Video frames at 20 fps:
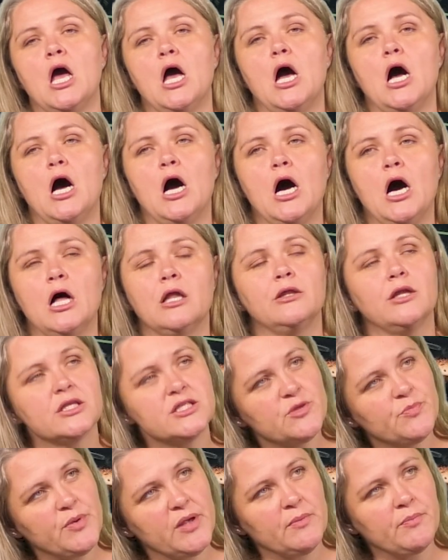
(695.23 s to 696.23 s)

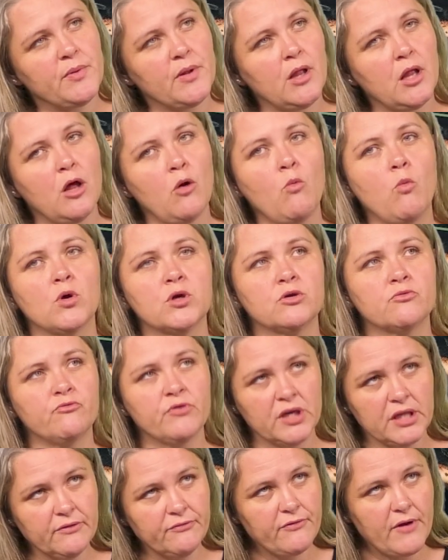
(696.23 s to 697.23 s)
Lots of people want to
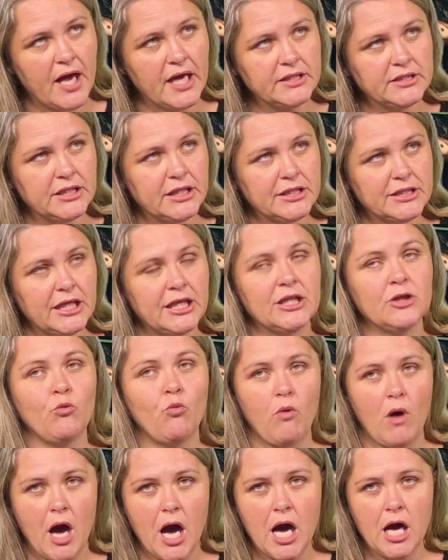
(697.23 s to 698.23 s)
really find it in the
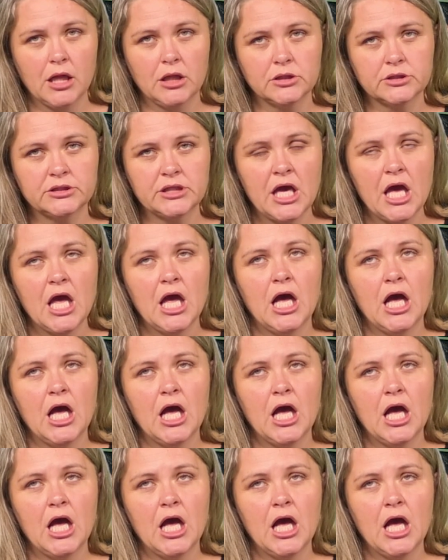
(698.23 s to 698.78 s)
wild.